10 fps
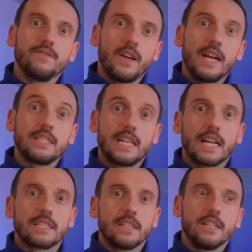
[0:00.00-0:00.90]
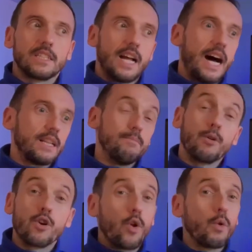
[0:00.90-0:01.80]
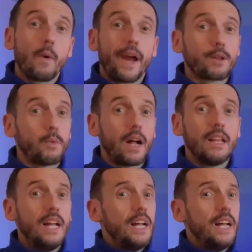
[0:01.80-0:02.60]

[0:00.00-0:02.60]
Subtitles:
Sigurdsson and Schneiderlin, but it all worked well.